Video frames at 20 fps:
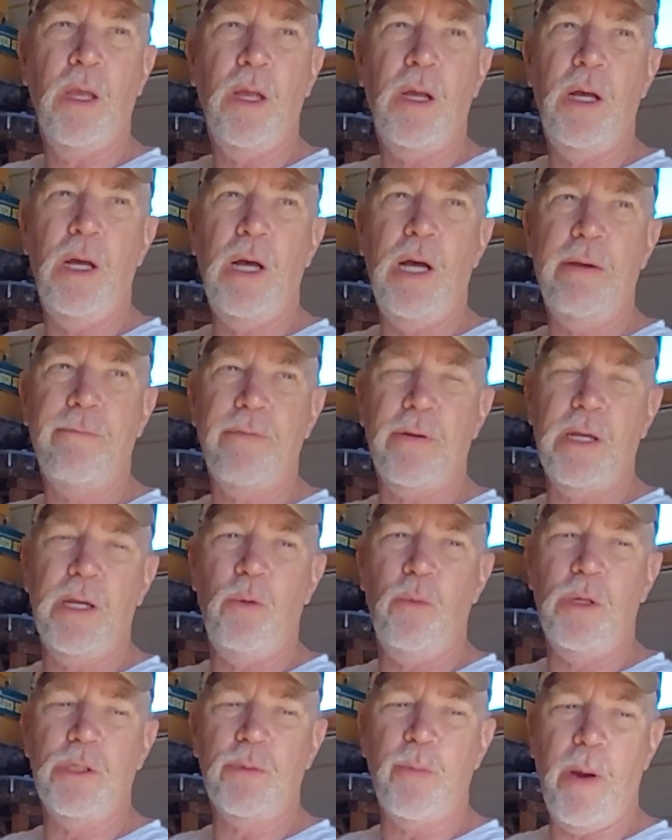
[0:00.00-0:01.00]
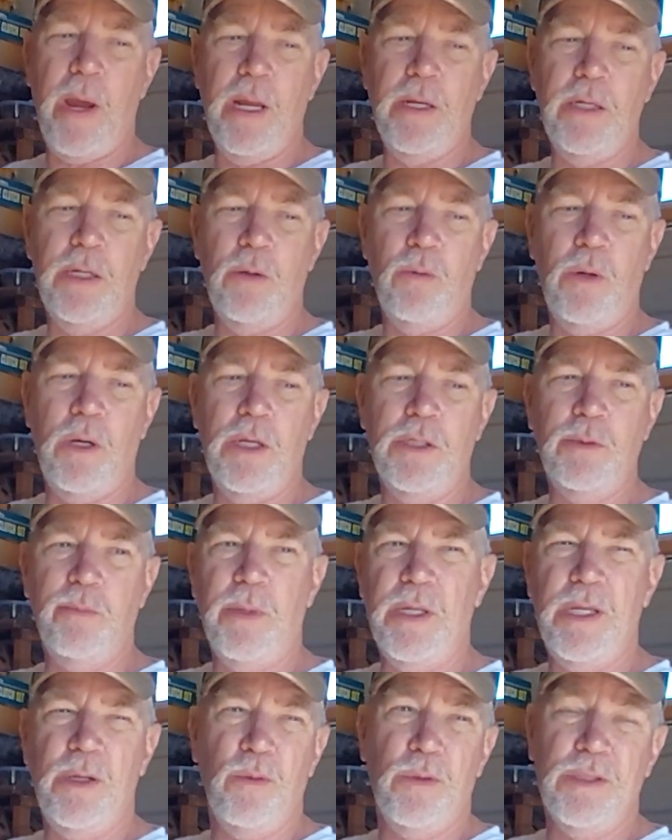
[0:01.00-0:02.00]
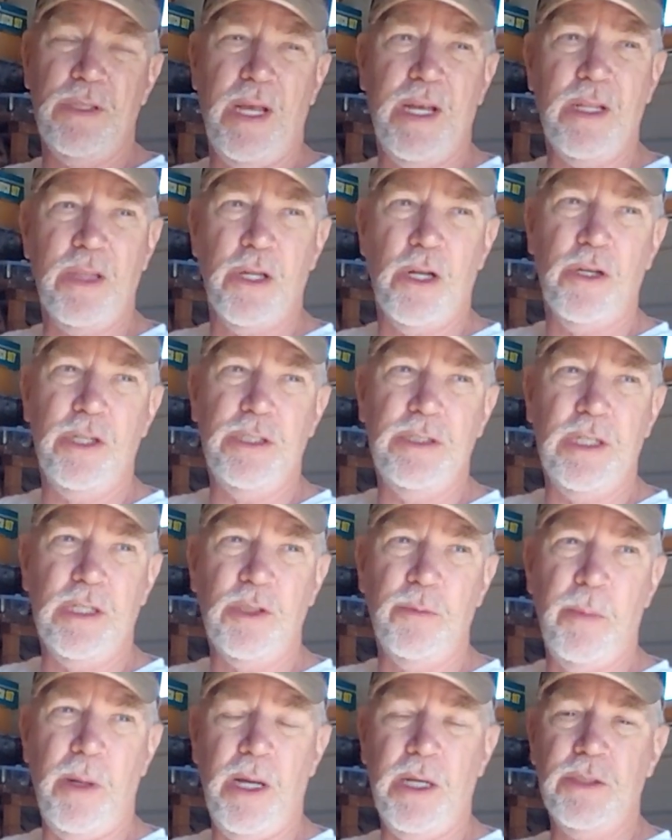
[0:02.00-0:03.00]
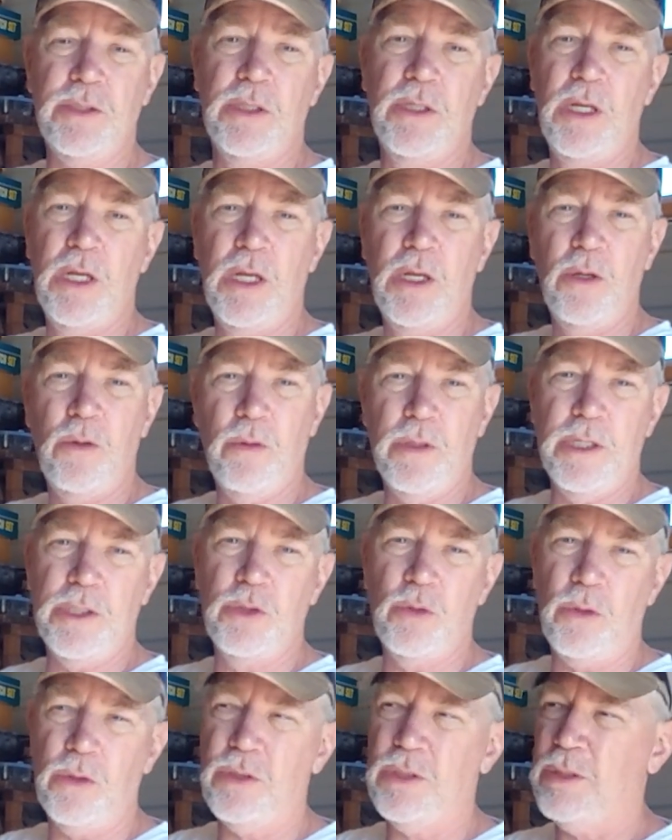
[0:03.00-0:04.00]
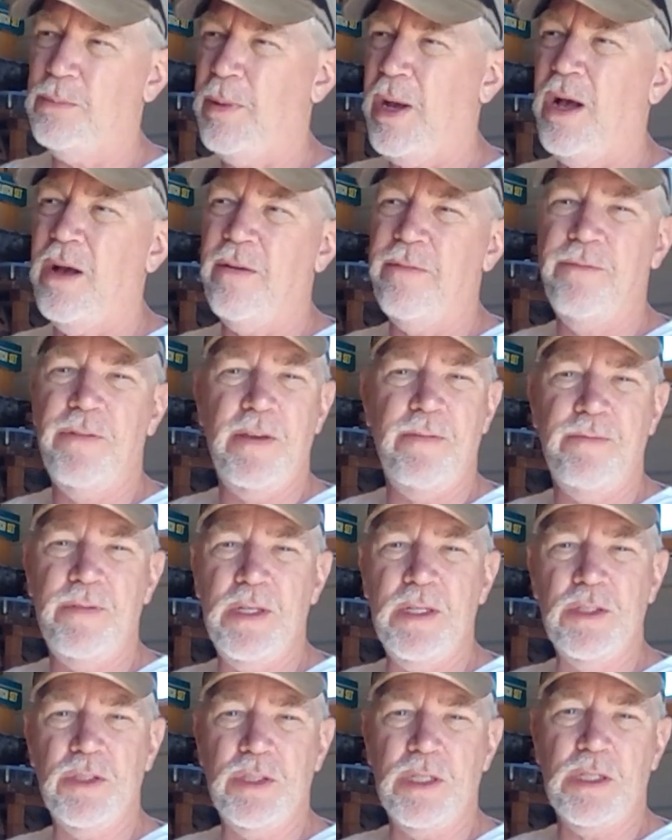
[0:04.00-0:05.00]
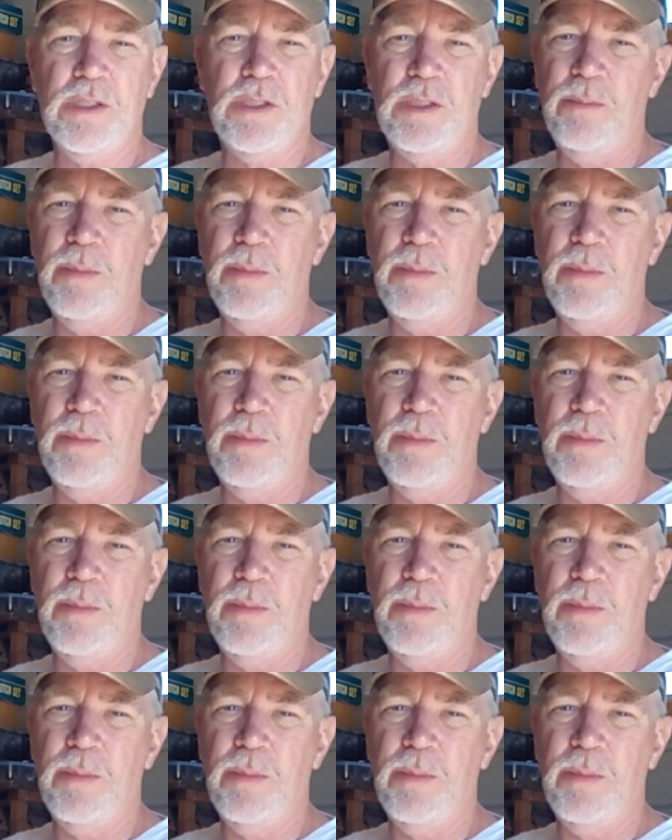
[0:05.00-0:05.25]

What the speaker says: I forget which brand it was, but it was like 36 bucks. Well, this one was about 50 to 60